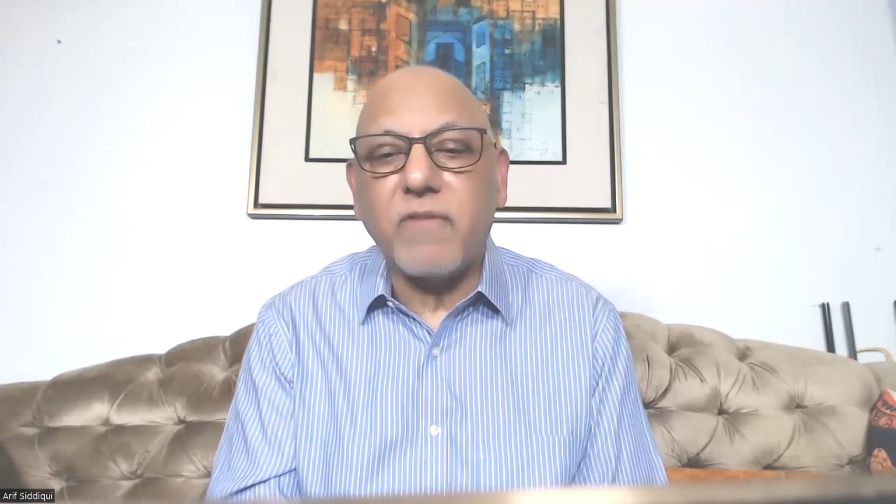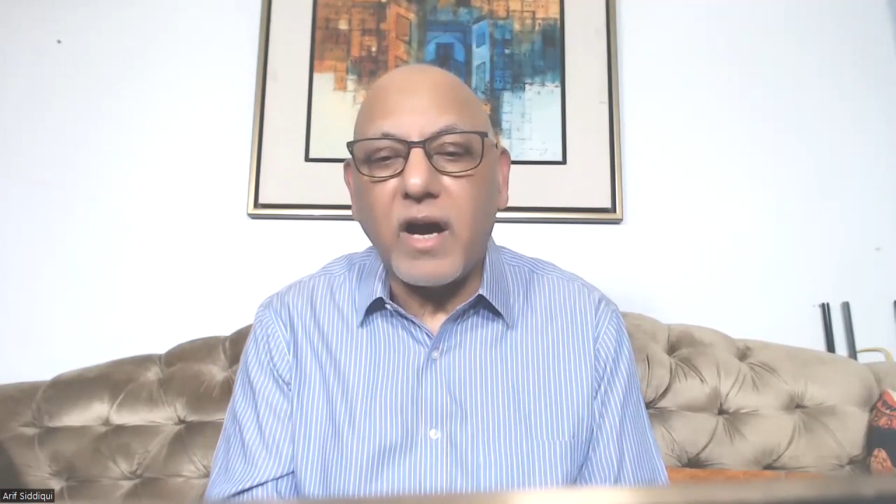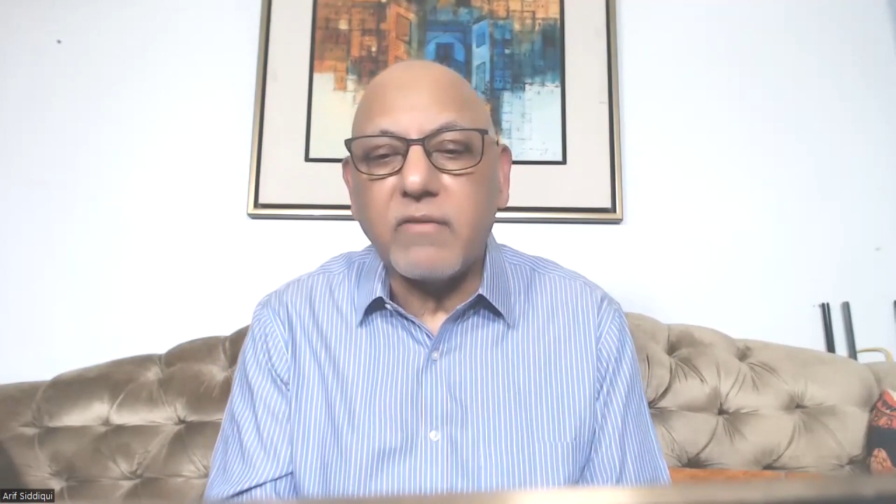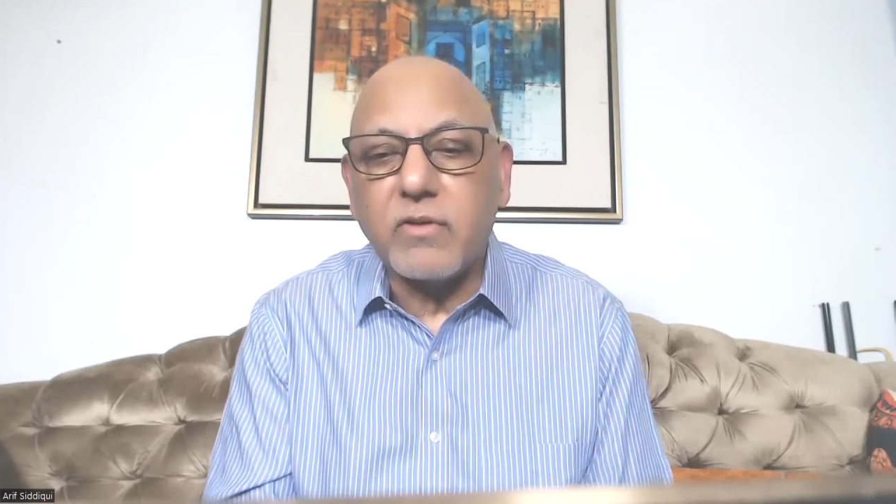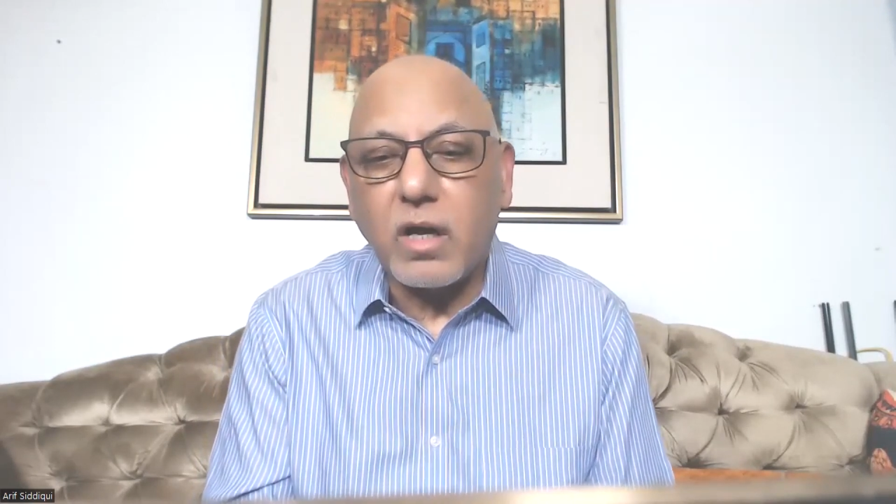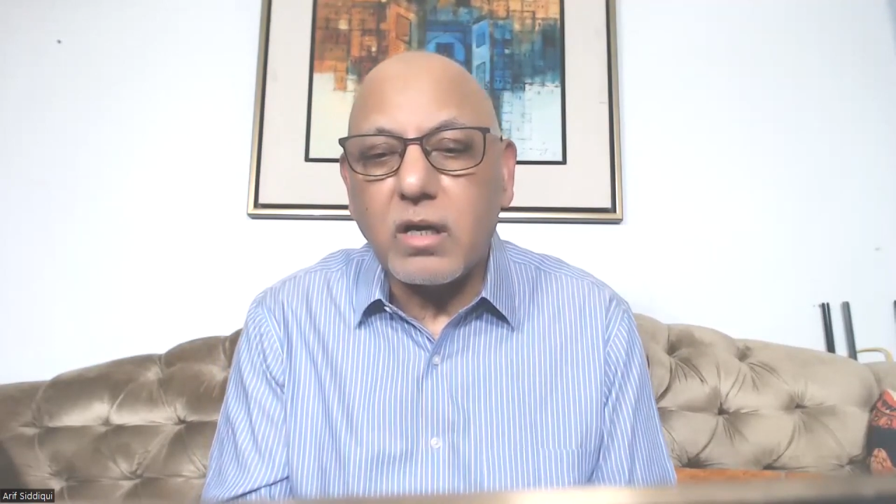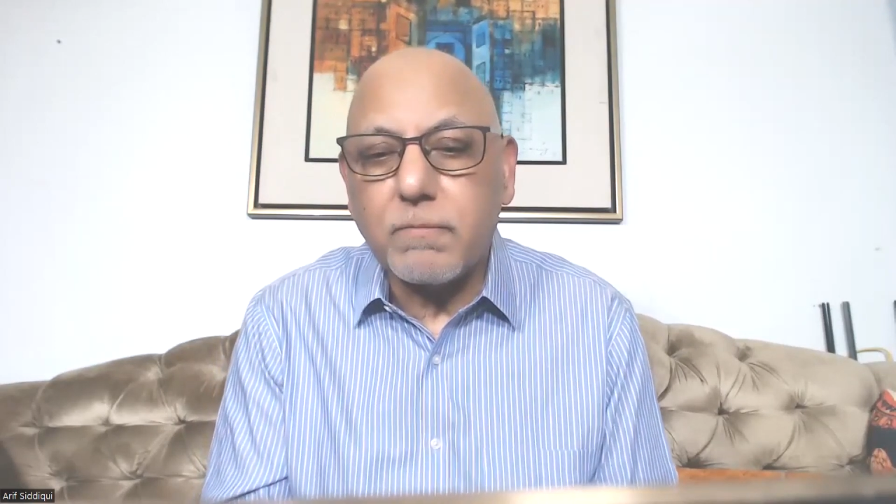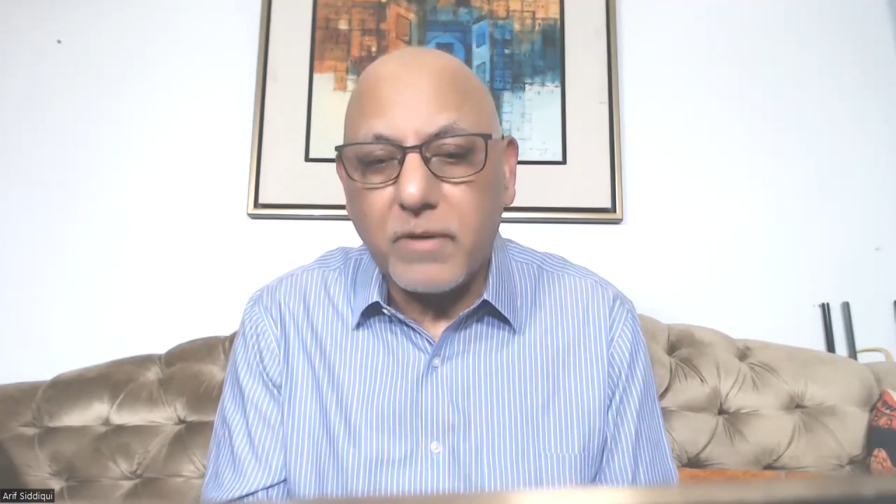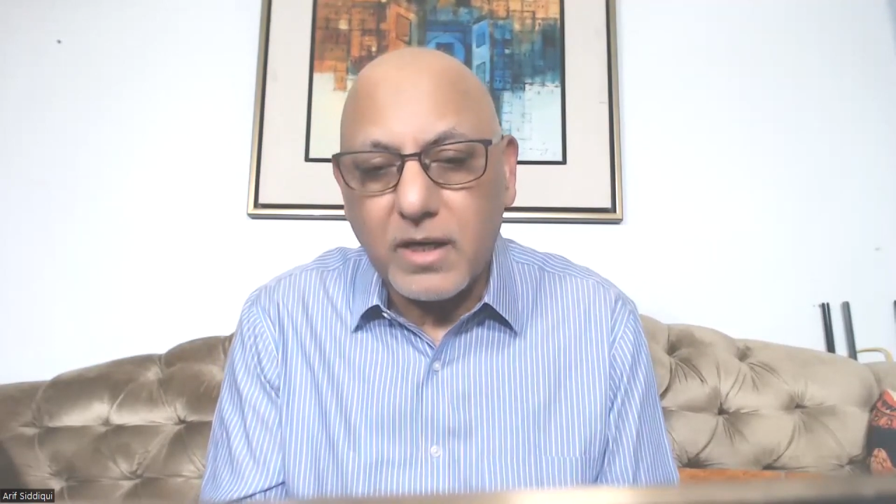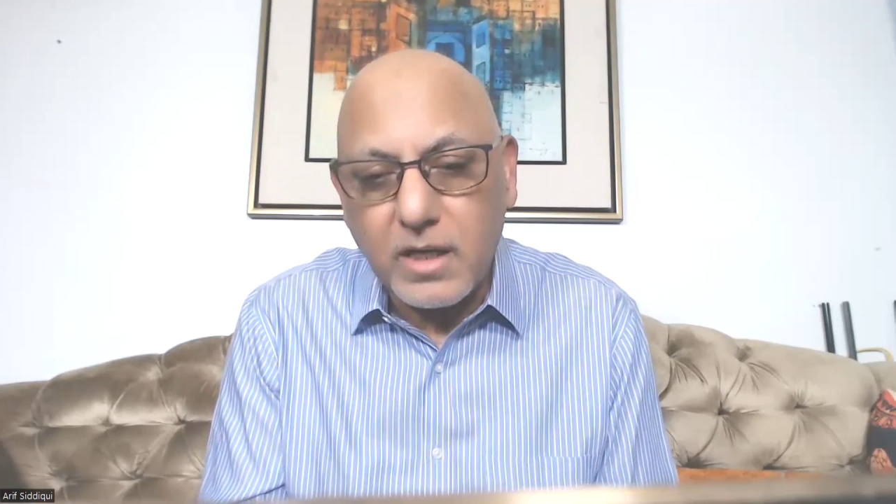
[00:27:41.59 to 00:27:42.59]

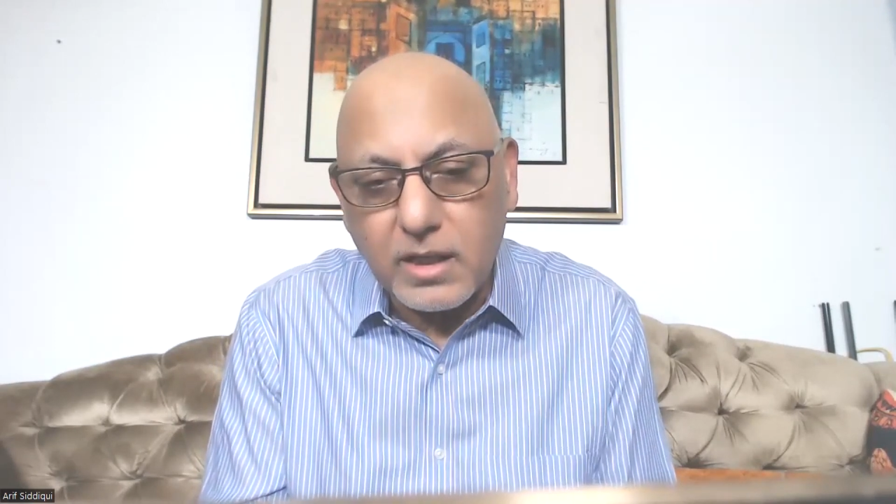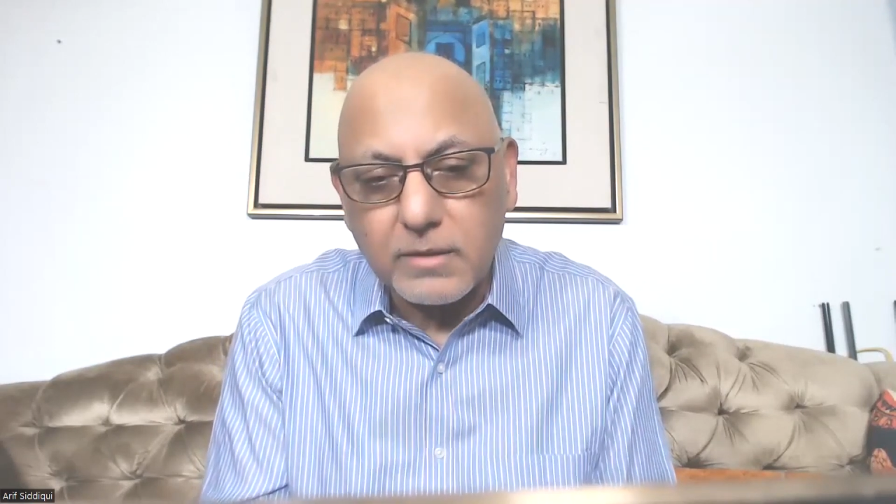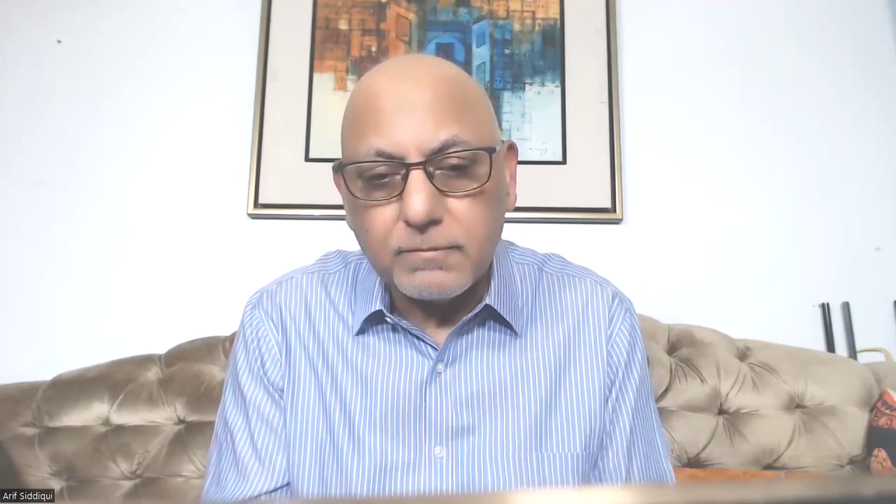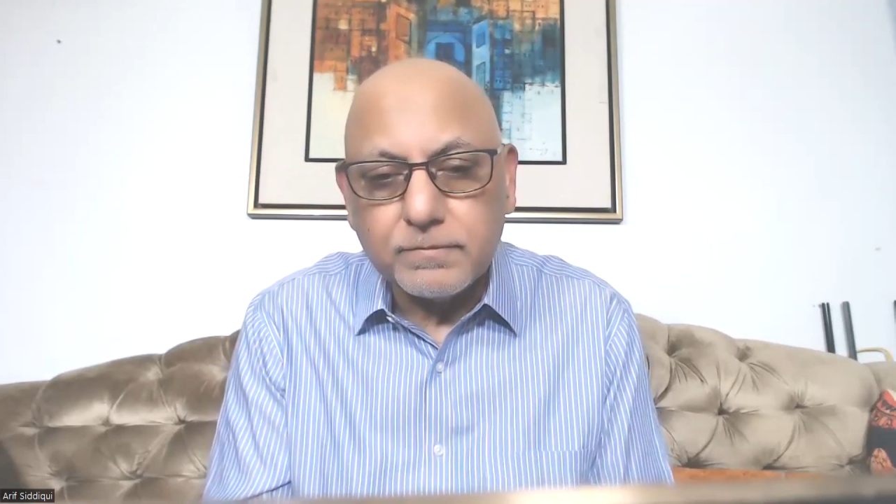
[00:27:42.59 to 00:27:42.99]
$5 per card.